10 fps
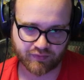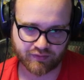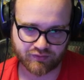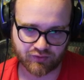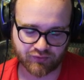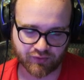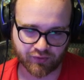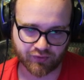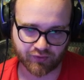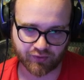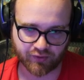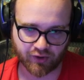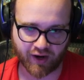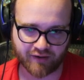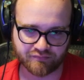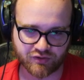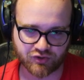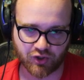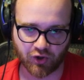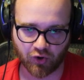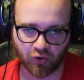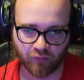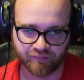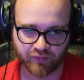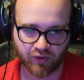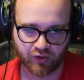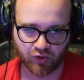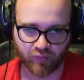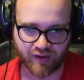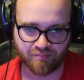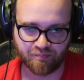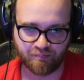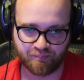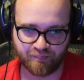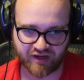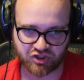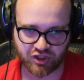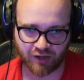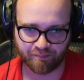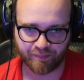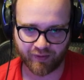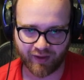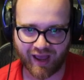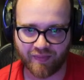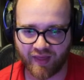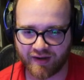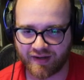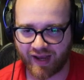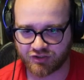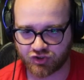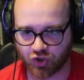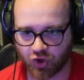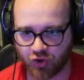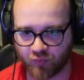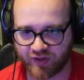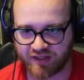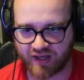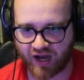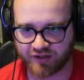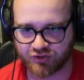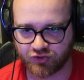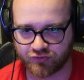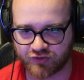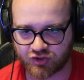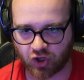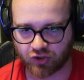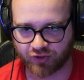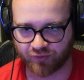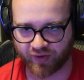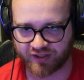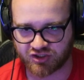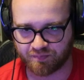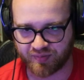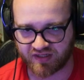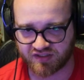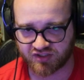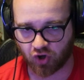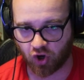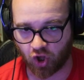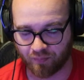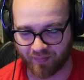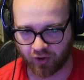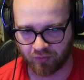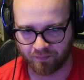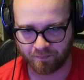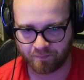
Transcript: Turn the 3rd. Okay, so we Bishop, and then next turn we Yondu, Scarlet Witch, Beast, all middle.